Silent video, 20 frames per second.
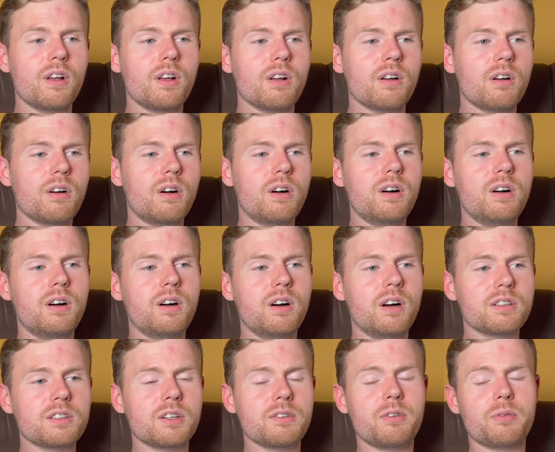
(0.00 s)
oh, I
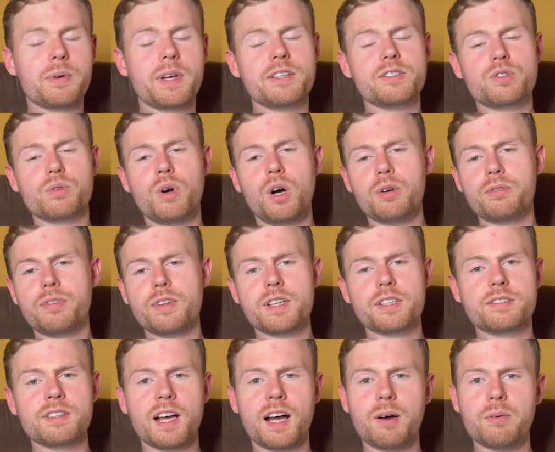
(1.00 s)
wonder if I'm getting too old for
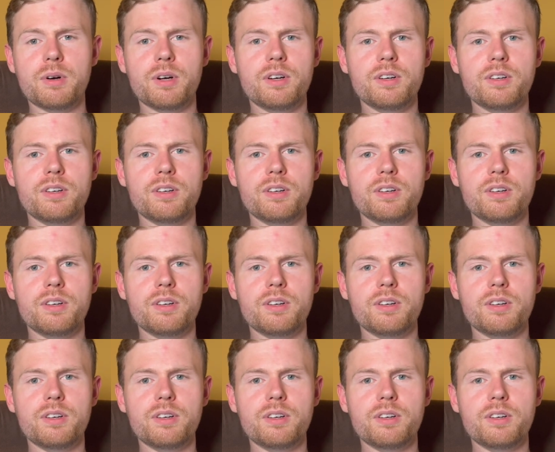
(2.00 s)
this now.